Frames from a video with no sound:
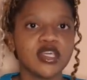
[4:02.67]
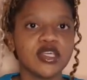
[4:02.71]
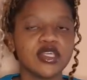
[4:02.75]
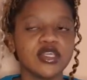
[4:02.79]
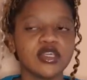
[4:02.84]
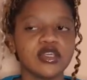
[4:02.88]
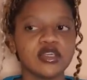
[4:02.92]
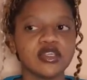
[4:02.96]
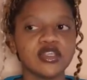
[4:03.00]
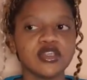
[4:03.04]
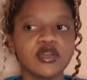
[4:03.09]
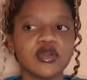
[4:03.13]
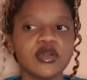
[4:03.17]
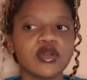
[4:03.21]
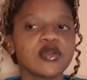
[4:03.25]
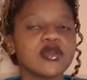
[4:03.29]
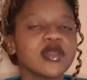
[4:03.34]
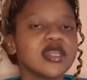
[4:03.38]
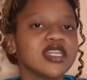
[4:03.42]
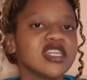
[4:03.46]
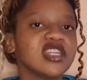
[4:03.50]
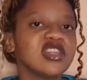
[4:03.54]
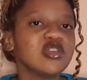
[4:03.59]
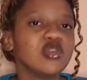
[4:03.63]
you
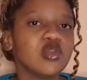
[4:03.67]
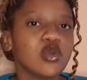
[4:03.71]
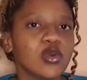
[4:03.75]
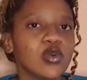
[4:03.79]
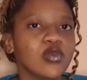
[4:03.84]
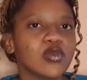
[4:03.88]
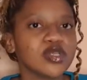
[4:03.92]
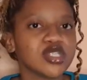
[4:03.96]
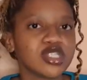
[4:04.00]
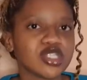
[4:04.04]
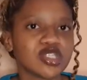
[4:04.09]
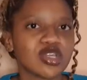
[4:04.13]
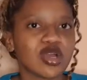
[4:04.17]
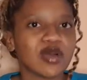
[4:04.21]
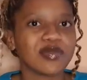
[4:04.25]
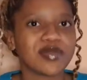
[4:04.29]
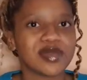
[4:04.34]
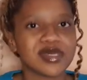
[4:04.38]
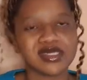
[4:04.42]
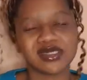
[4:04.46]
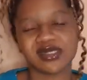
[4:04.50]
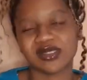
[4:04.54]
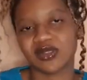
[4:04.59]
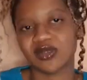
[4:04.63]
already know which
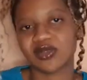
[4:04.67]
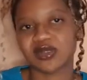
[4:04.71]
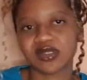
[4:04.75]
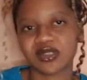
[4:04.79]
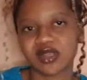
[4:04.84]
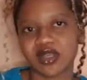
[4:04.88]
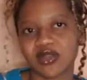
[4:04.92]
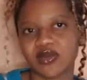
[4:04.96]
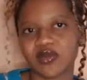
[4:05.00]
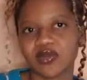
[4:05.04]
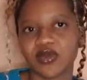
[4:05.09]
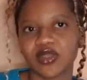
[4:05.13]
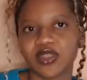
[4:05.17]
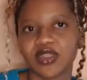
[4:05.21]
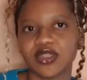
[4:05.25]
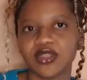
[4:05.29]
topics to start with.